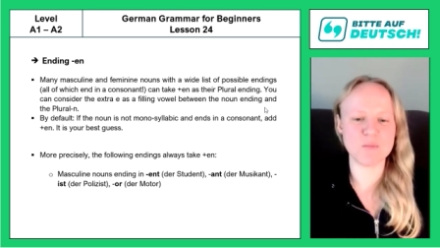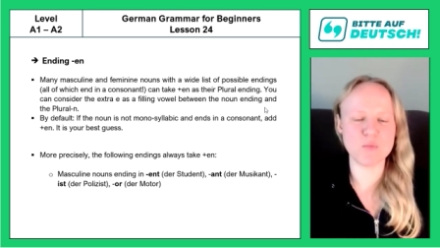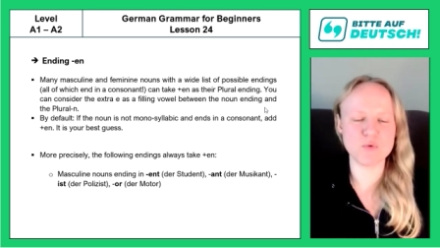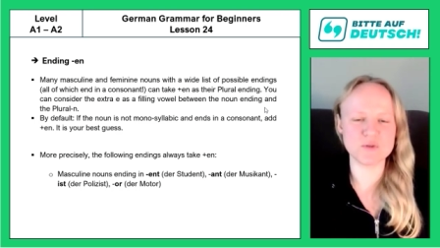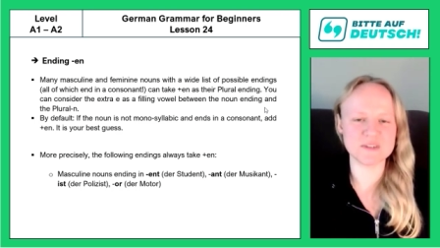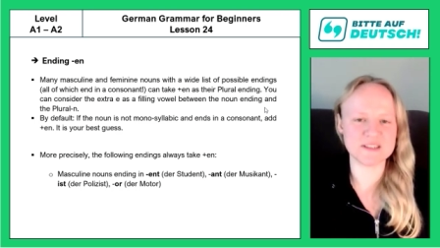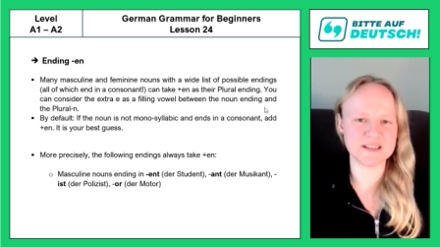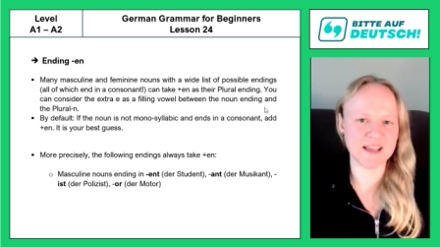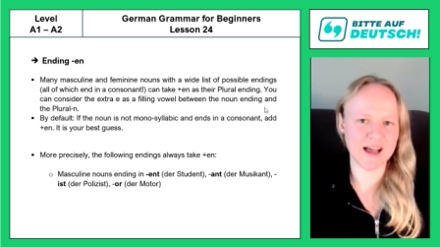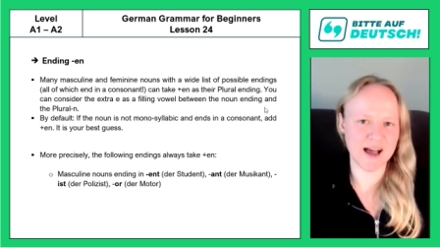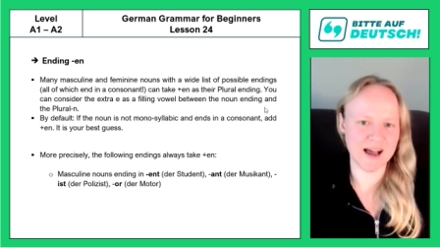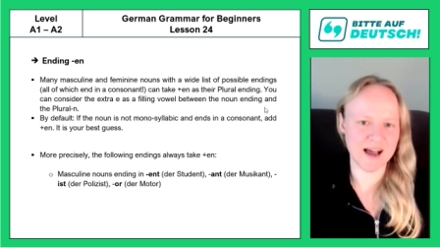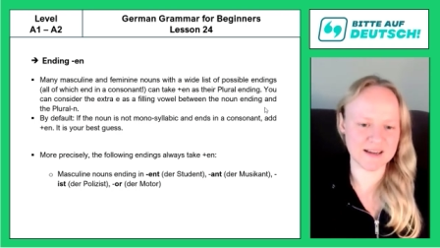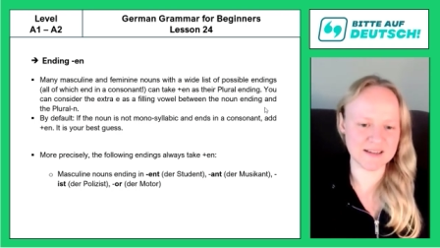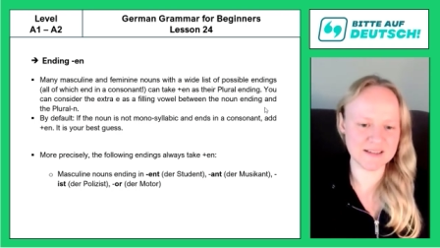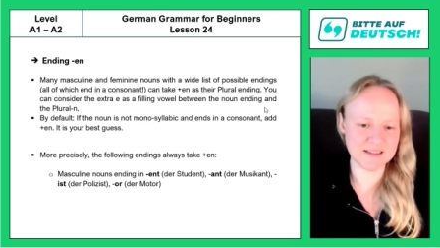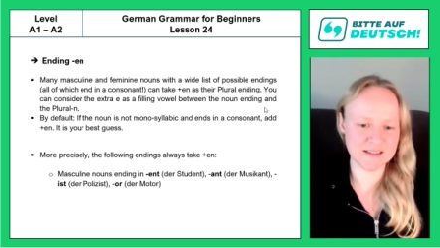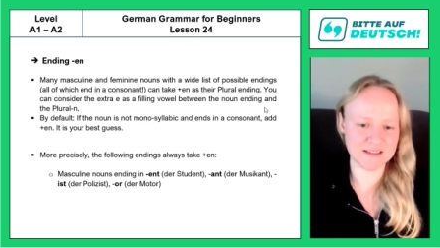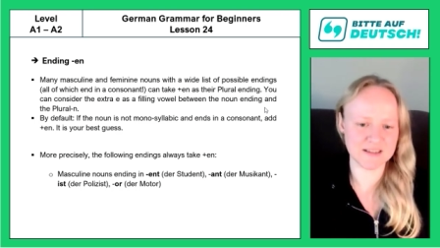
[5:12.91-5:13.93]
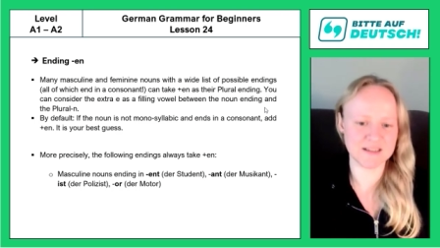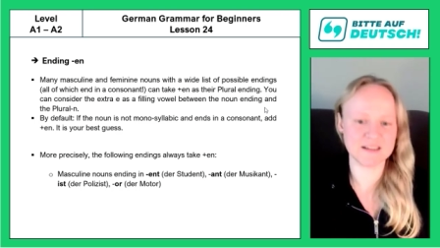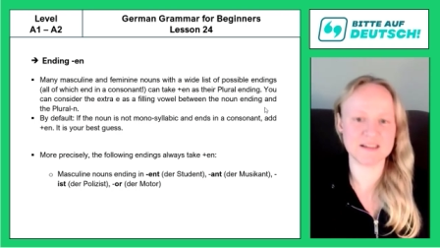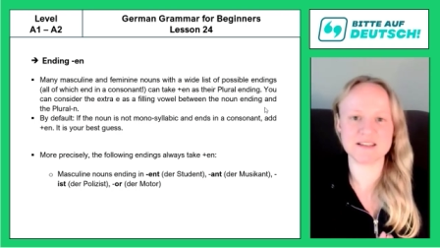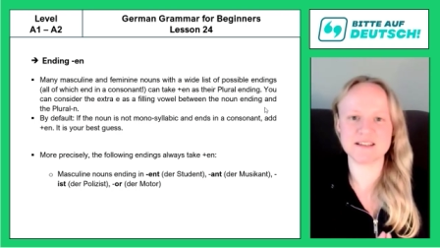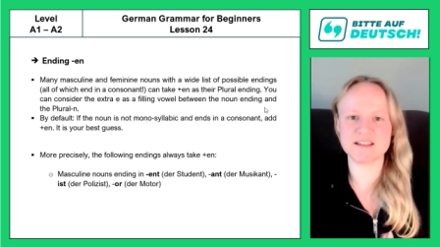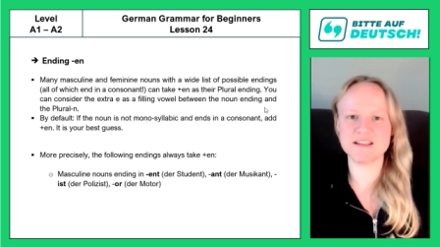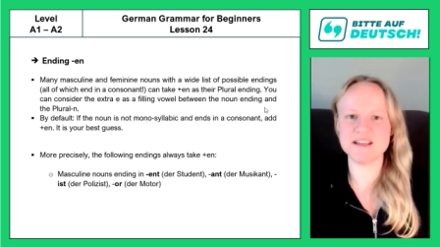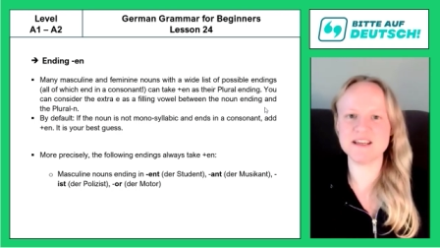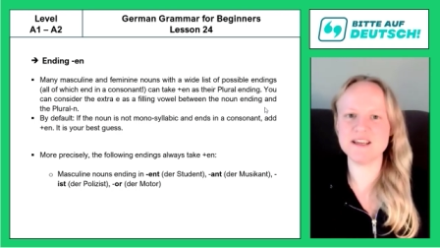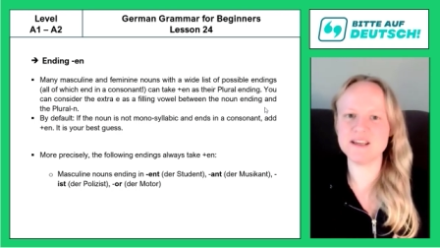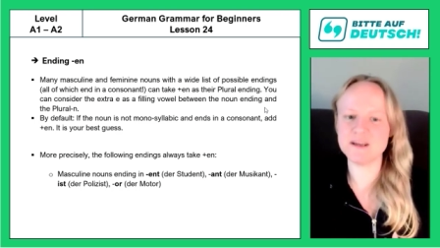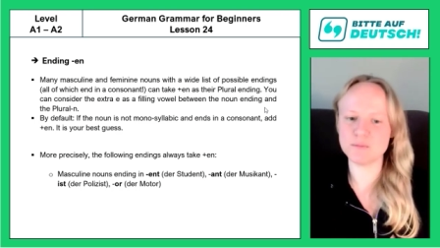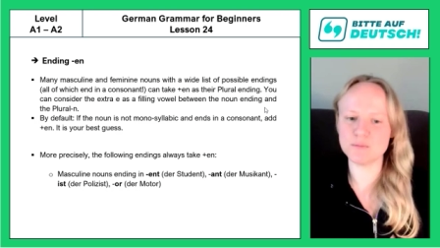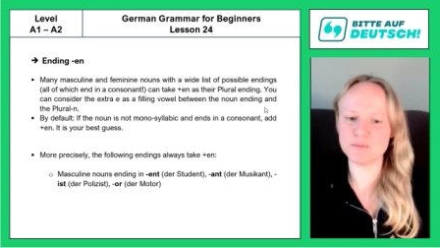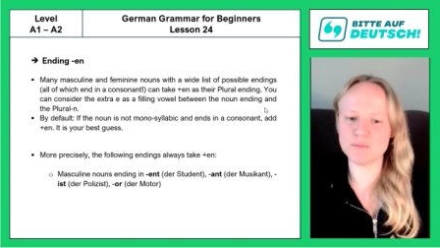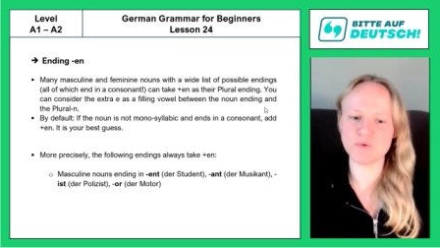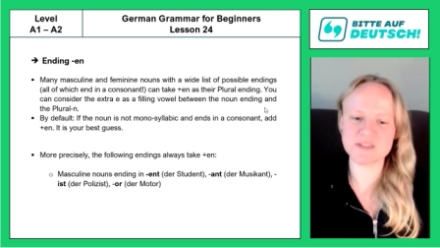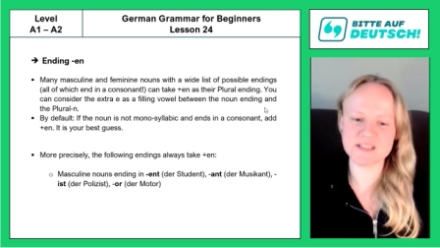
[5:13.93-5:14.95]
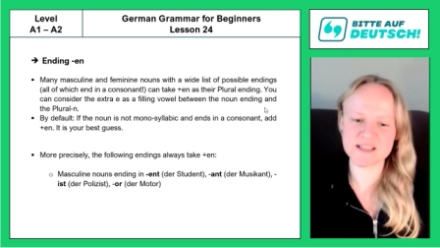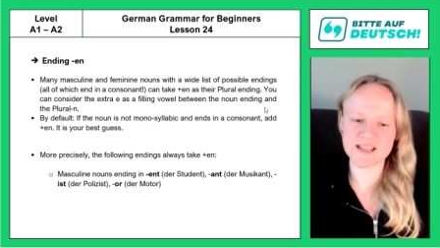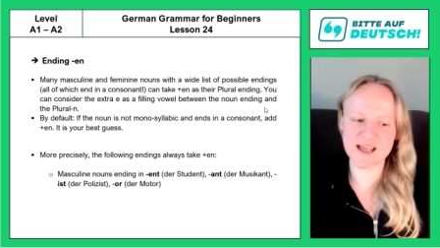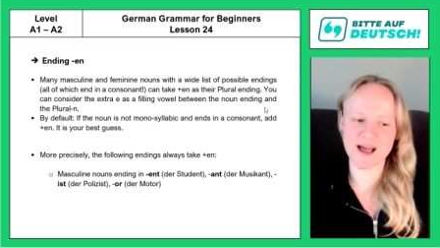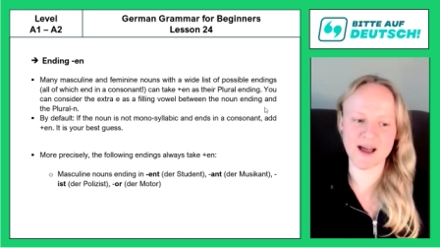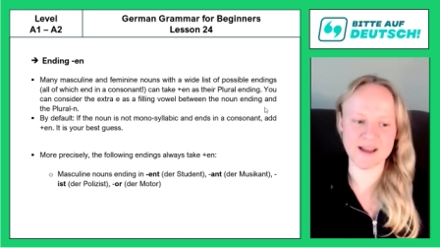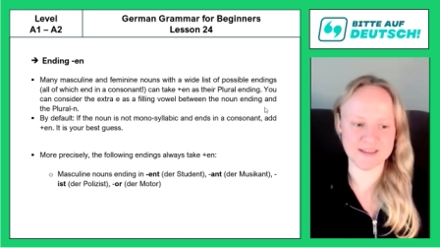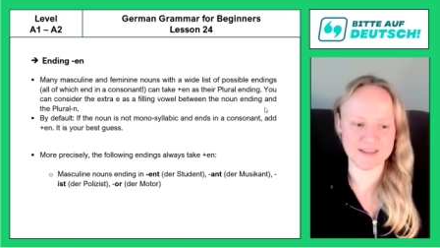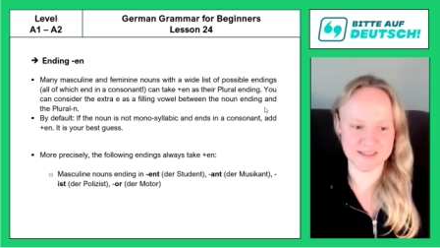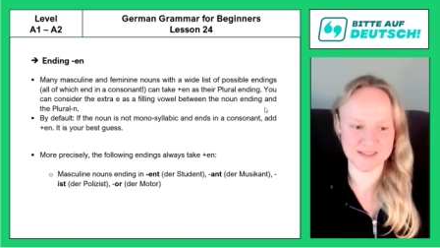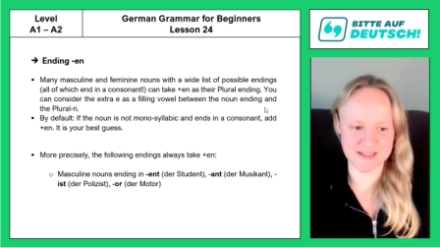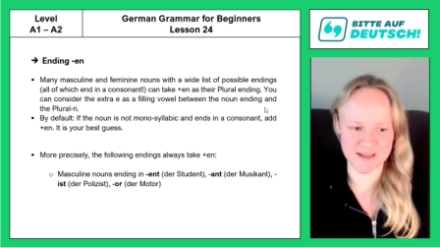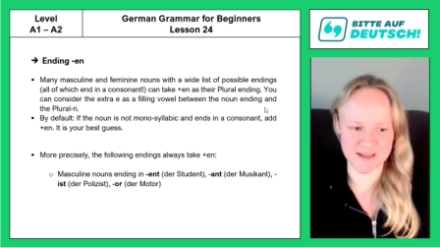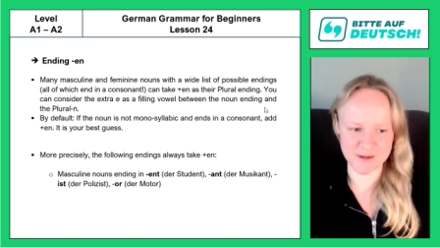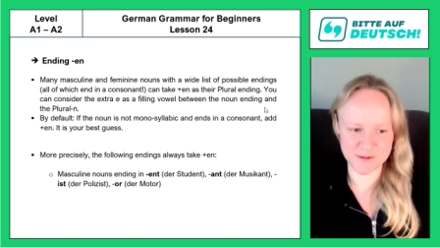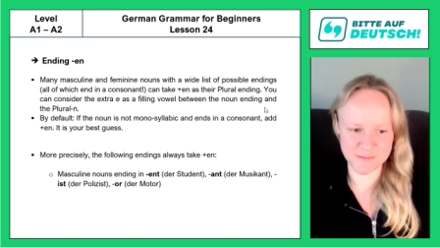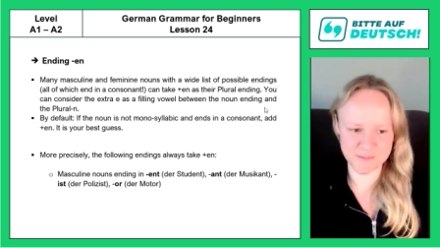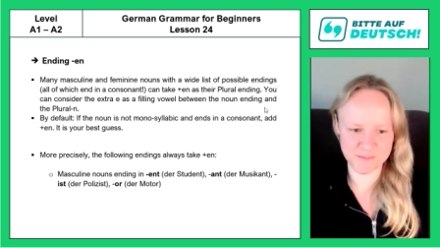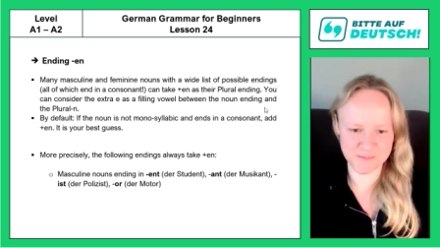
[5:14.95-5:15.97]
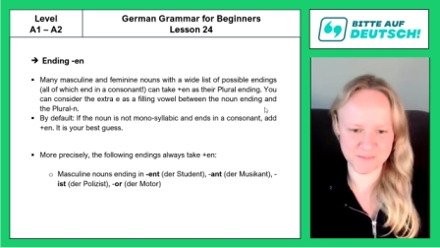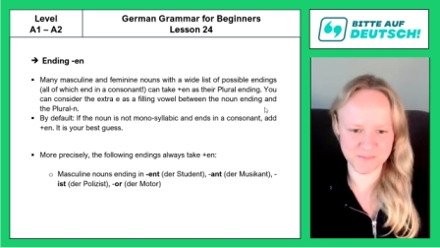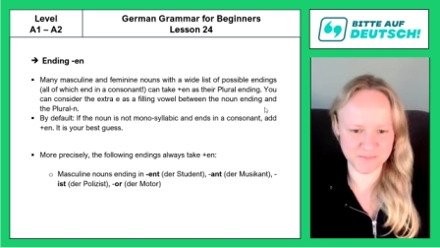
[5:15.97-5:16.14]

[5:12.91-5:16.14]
Musikant, die Musikanten,